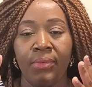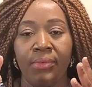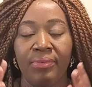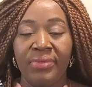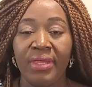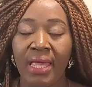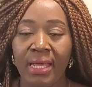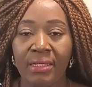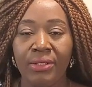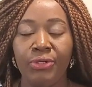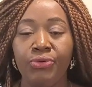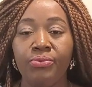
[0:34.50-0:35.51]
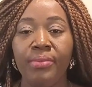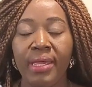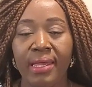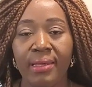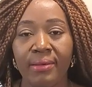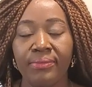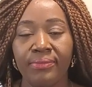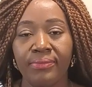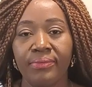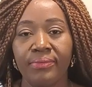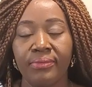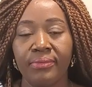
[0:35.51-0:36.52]
then you may
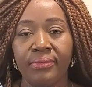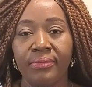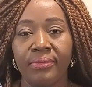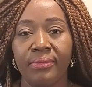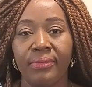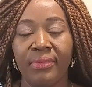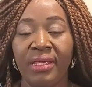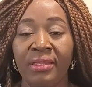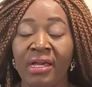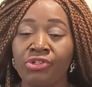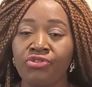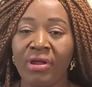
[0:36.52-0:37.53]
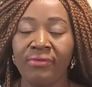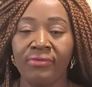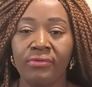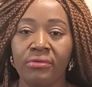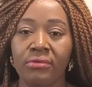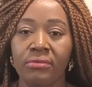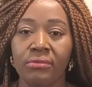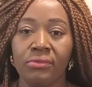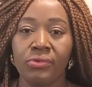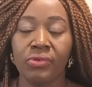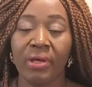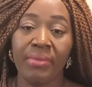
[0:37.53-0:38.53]
either travel
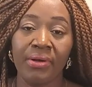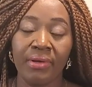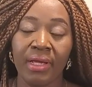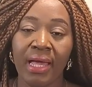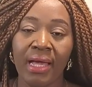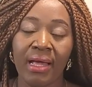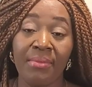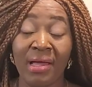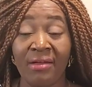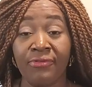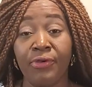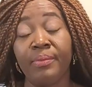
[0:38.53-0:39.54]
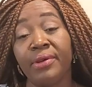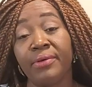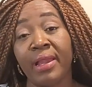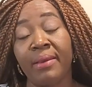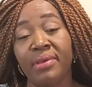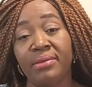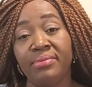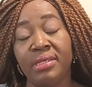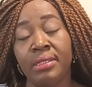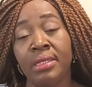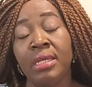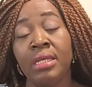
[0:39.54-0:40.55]
to America and come and have your American
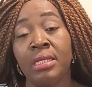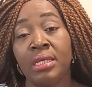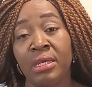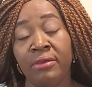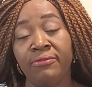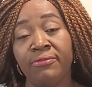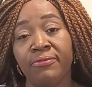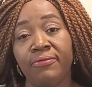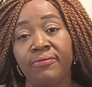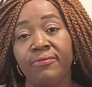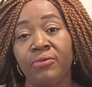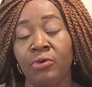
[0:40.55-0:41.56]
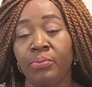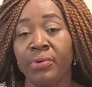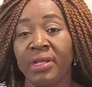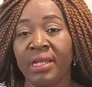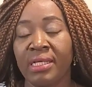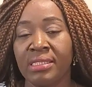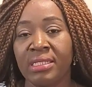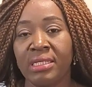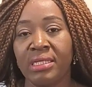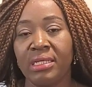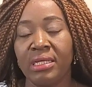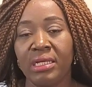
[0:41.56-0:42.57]
baby if your
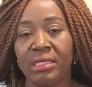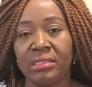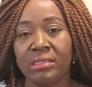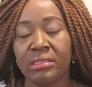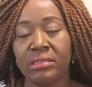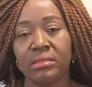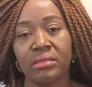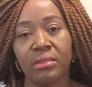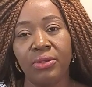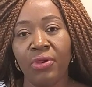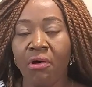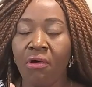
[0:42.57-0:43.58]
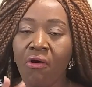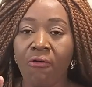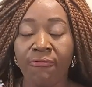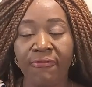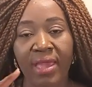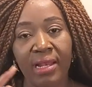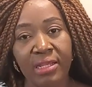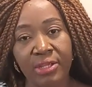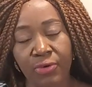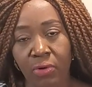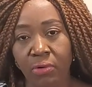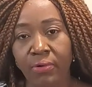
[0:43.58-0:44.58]
pregnancy is young or fairly
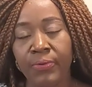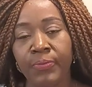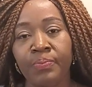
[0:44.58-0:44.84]
young.